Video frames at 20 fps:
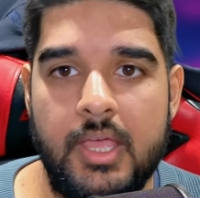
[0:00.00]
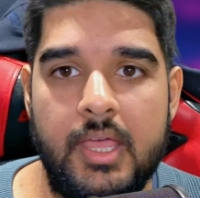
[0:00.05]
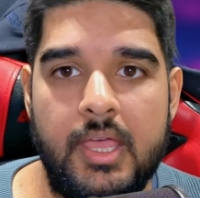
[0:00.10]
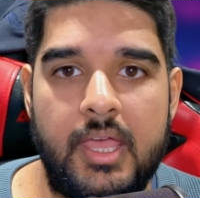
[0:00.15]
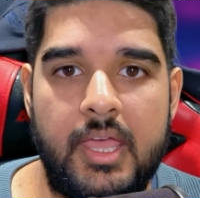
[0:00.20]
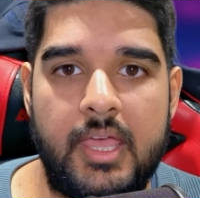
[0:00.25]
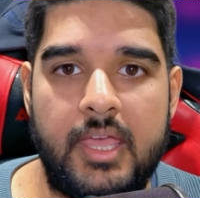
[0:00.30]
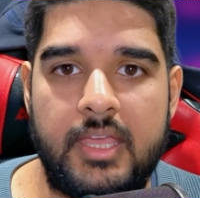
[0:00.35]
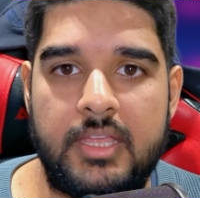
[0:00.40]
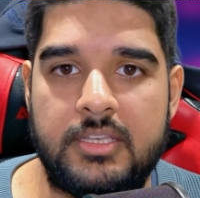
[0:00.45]

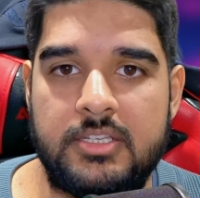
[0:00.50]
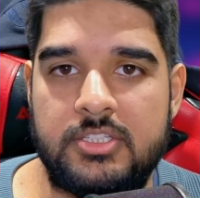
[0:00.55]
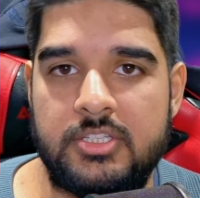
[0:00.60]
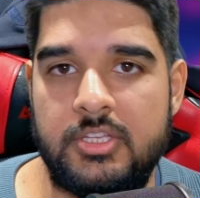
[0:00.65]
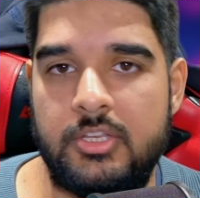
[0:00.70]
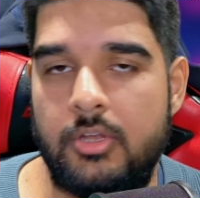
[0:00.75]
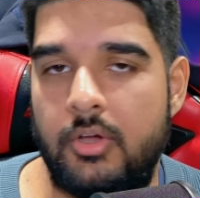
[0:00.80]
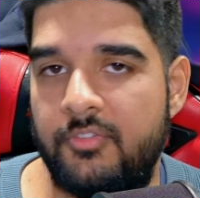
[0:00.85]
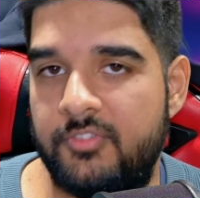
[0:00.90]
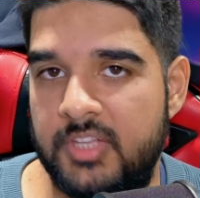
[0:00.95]
And, you know,
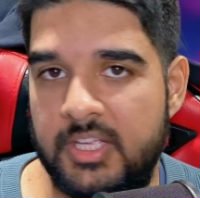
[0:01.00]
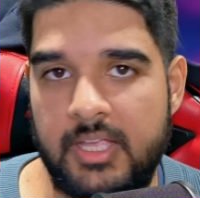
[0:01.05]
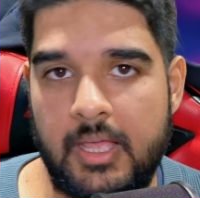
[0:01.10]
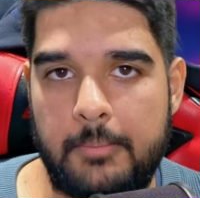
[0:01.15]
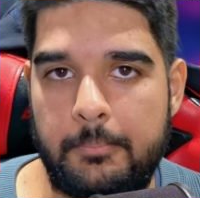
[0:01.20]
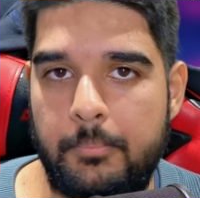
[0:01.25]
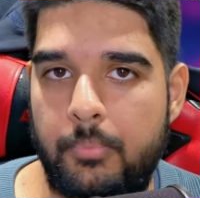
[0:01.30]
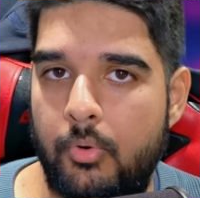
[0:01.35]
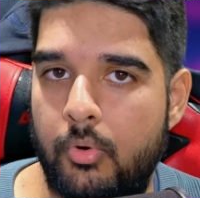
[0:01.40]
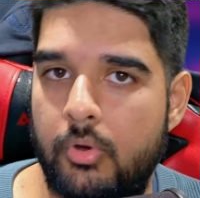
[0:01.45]
if they get
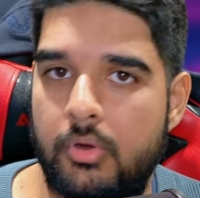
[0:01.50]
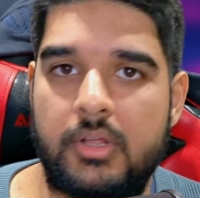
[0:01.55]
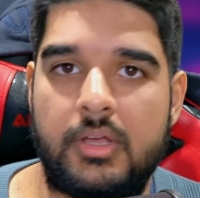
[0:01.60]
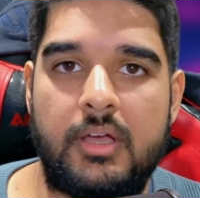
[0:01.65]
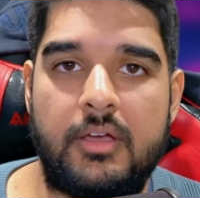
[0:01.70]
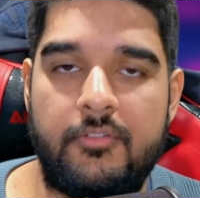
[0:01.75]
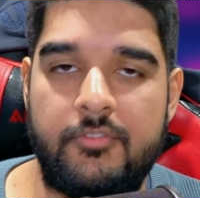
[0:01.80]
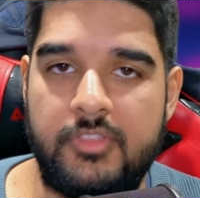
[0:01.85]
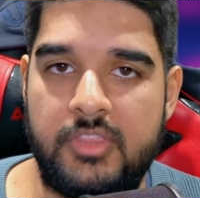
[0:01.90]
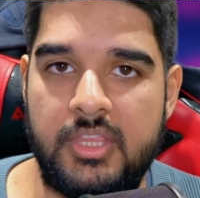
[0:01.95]
bored
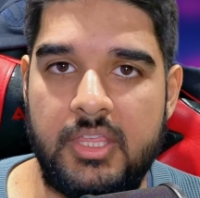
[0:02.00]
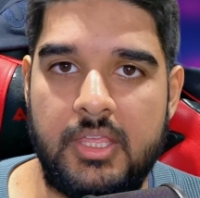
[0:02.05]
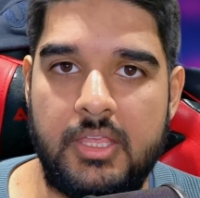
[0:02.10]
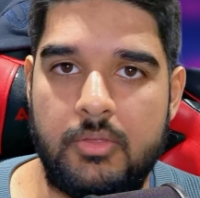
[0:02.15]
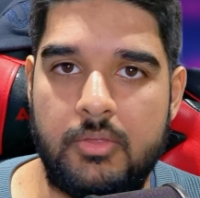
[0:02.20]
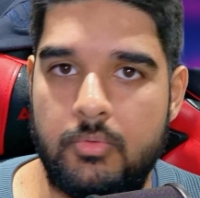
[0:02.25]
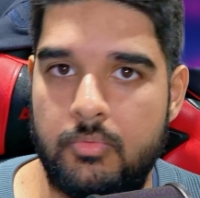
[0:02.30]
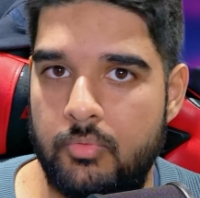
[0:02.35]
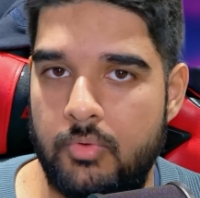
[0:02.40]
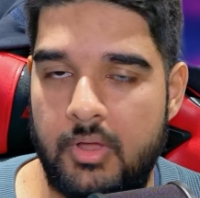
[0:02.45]
of the
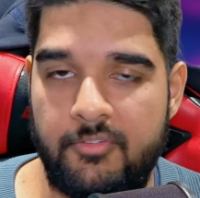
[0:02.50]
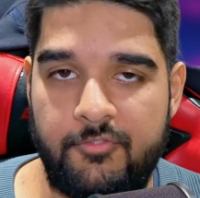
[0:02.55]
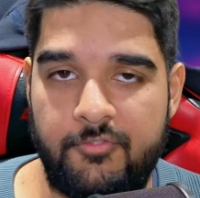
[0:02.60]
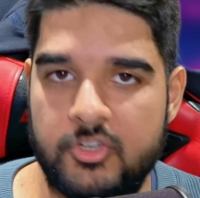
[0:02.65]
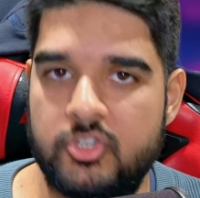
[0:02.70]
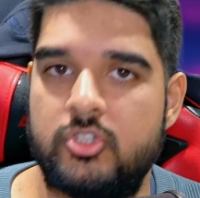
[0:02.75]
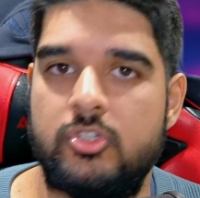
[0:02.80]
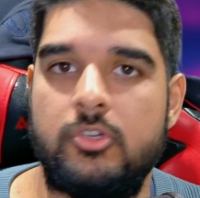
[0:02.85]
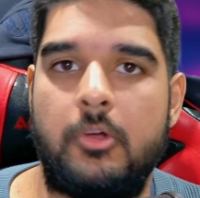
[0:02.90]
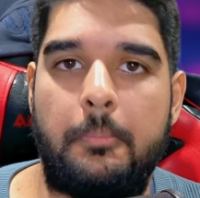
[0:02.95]

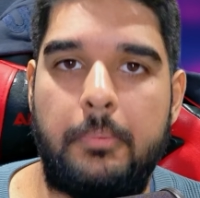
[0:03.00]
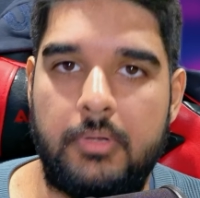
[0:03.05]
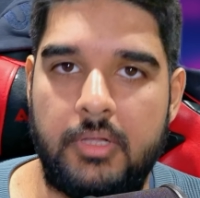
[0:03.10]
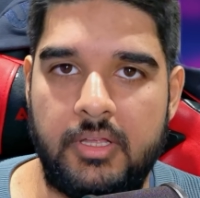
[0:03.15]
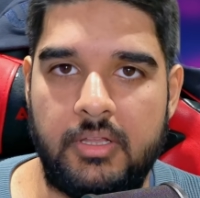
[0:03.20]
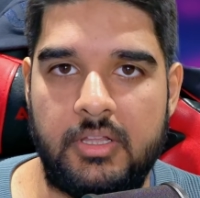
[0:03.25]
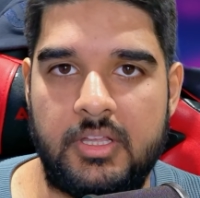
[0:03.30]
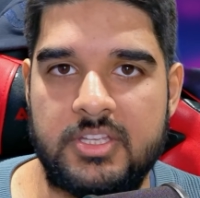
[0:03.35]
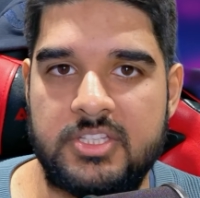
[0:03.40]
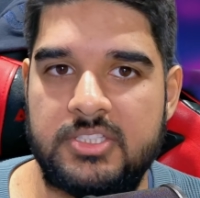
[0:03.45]
official
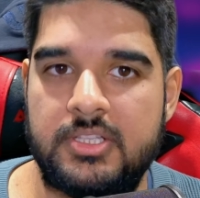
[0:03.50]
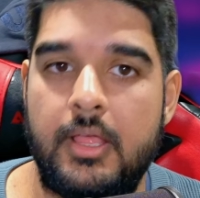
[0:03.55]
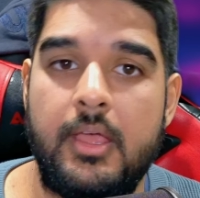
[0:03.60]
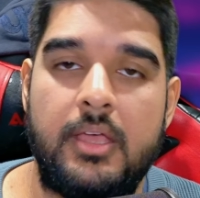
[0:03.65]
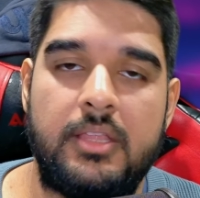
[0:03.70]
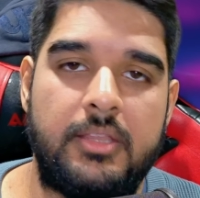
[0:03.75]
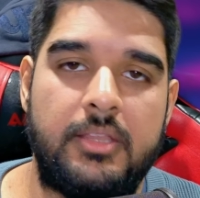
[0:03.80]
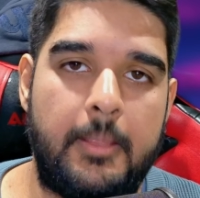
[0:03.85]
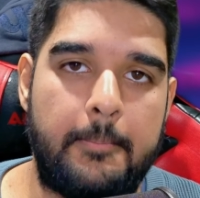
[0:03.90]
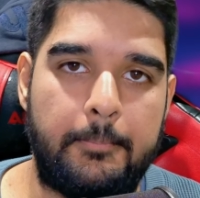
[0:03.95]
playlist,
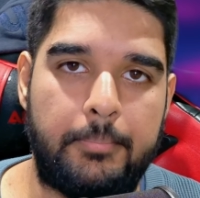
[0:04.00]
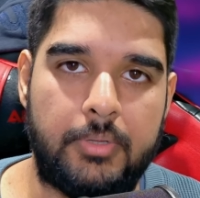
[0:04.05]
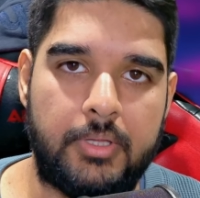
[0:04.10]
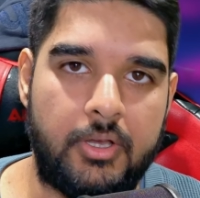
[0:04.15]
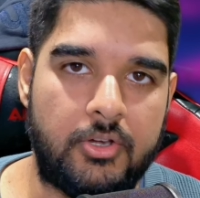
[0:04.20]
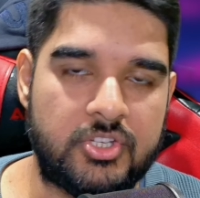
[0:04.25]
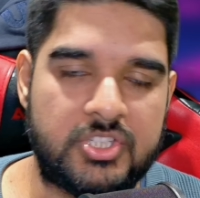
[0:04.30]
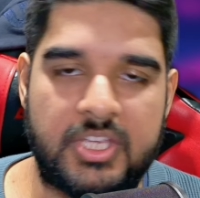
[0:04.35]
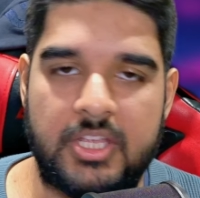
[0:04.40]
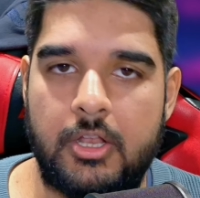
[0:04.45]
then
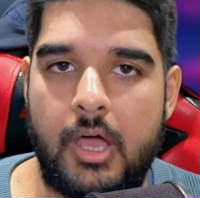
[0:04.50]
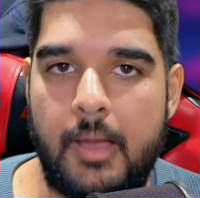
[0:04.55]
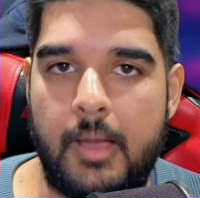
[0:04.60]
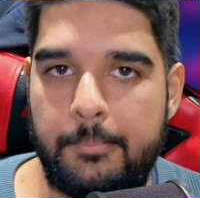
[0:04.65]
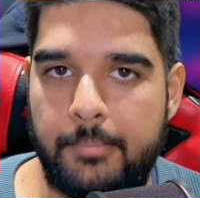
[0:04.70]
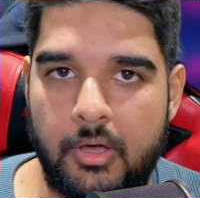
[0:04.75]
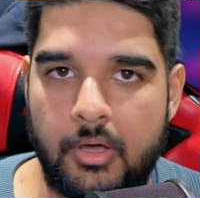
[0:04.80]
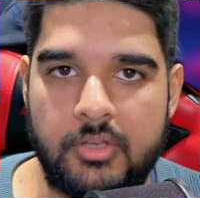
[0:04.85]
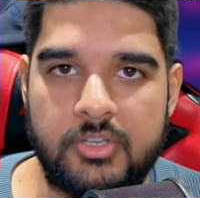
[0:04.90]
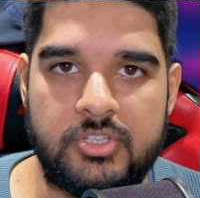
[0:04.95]
players can hop
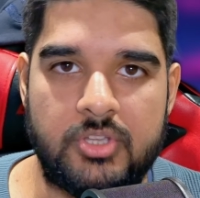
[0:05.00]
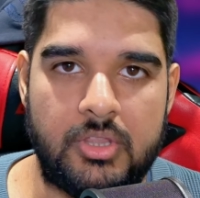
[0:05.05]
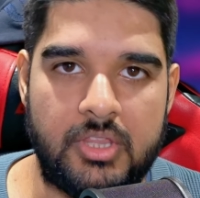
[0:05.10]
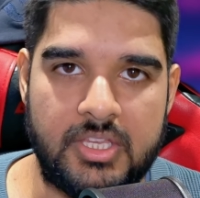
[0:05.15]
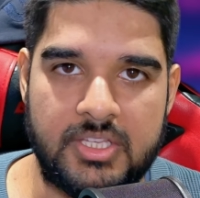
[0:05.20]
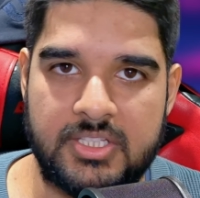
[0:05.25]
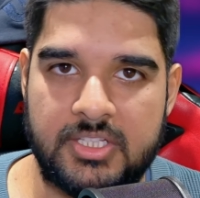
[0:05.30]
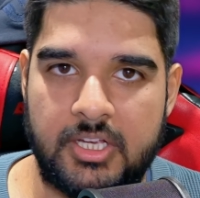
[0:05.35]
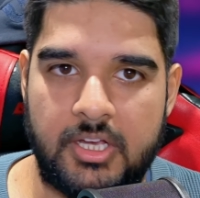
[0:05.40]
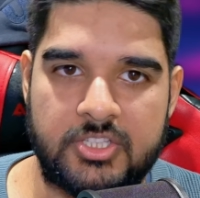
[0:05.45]
on to these
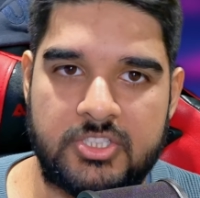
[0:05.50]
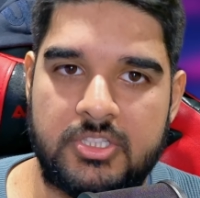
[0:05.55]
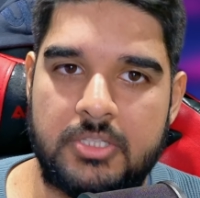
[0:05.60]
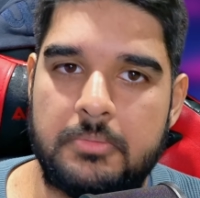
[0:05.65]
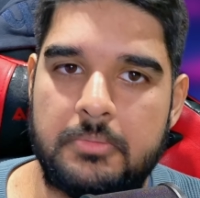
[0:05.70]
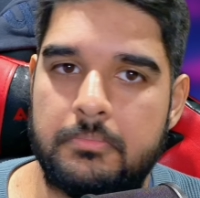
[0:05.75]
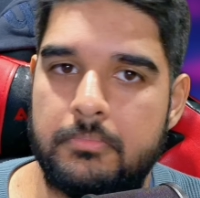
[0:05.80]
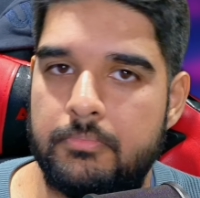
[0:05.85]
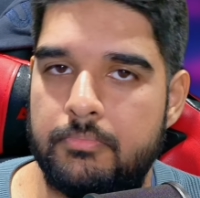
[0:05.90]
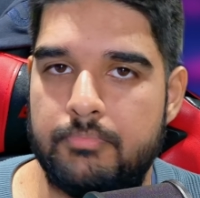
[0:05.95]

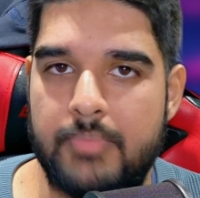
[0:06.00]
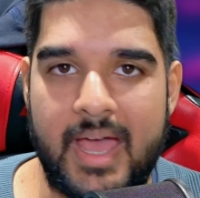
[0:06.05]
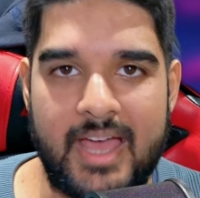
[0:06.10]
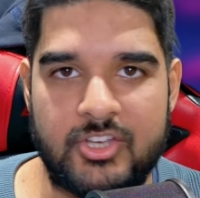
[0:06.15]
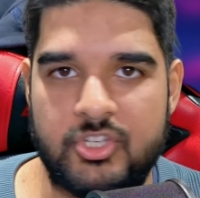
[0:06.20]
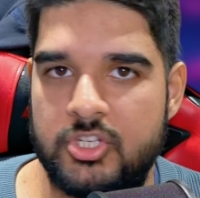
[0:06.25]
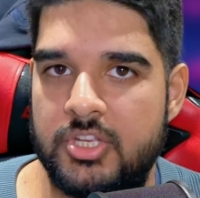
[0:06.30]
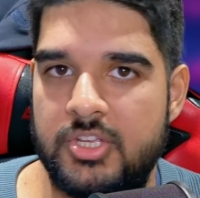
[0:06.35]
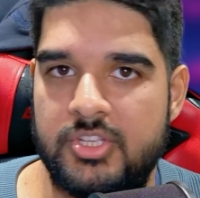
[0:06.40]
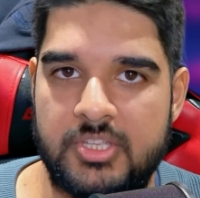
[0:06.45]
custom
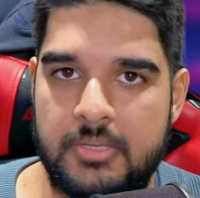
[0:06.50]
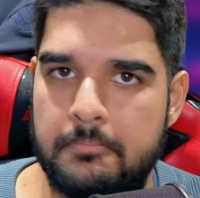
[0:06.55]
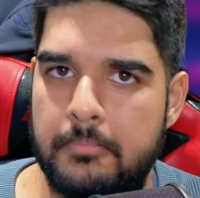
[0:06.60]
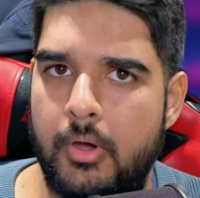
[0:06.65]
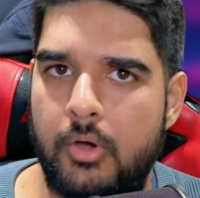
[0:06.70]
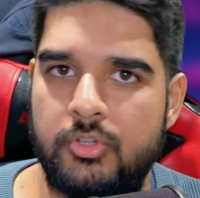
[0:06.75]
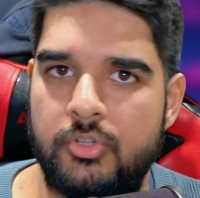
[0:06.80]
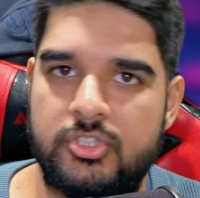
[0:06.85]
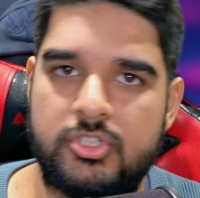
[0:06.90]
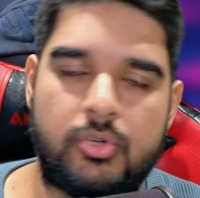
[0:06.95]
matches and
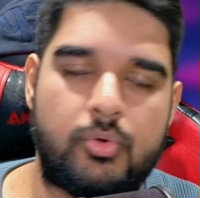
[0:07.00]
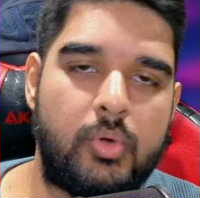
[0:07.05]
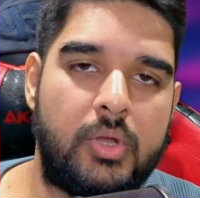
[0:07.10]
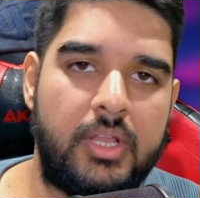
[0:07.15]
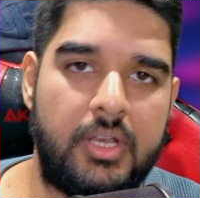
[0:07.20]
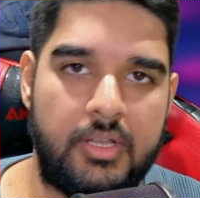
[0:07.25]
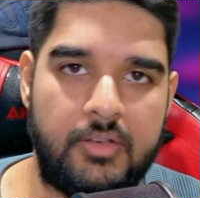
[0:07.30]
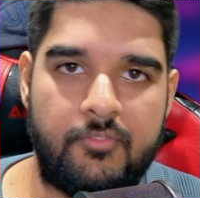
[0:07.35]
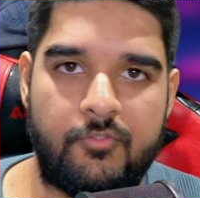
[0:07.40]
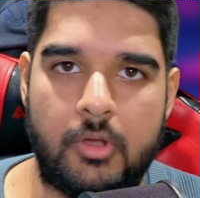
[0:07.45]
modes
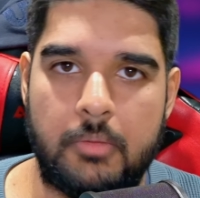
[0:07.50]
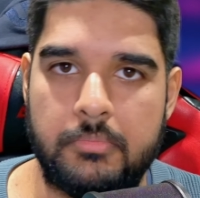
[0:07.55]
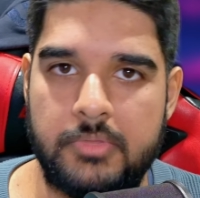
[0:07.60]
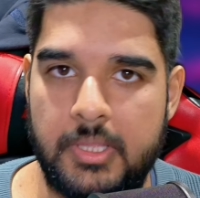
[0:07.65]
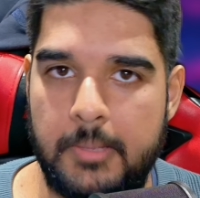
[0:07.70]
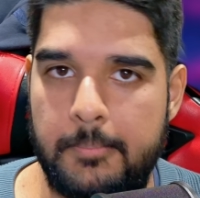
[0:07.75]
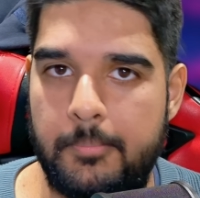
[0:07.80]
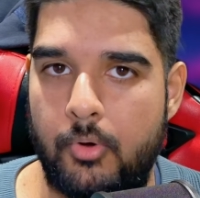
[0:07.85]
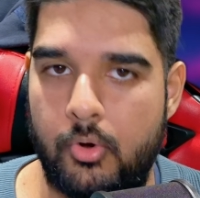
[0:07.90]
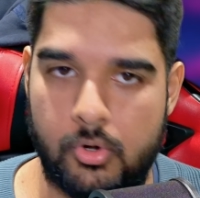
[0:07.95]
created from the
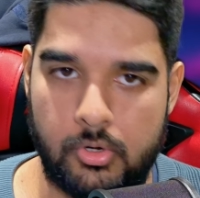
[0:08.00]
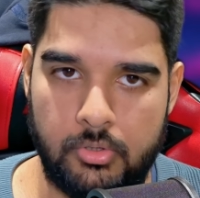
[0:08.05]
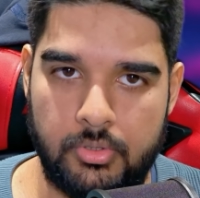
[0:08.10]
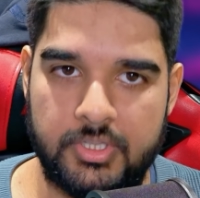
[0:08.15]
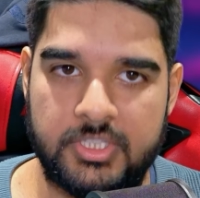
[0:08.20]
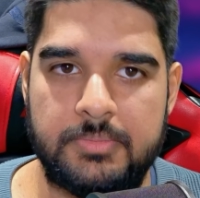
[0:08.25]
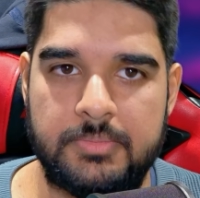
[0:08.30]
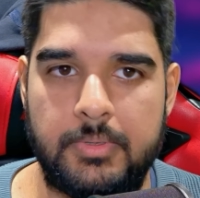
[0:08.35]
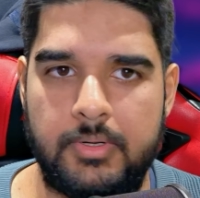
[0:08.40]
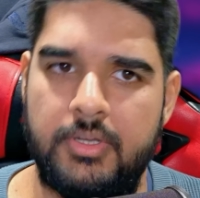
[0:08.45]
Portal
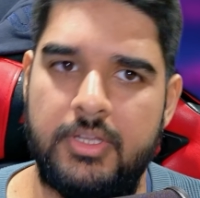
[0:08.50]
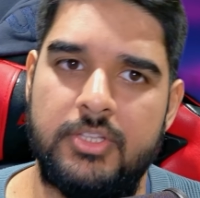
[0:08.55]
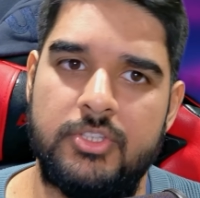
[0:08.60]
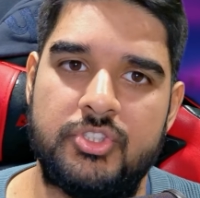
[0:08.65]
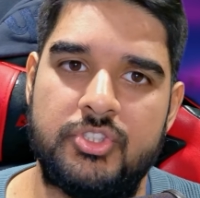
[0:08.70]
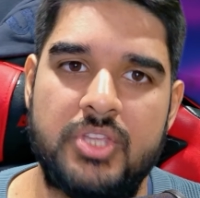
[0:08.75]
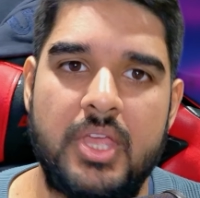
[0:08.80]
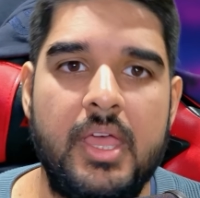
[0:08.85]
experience.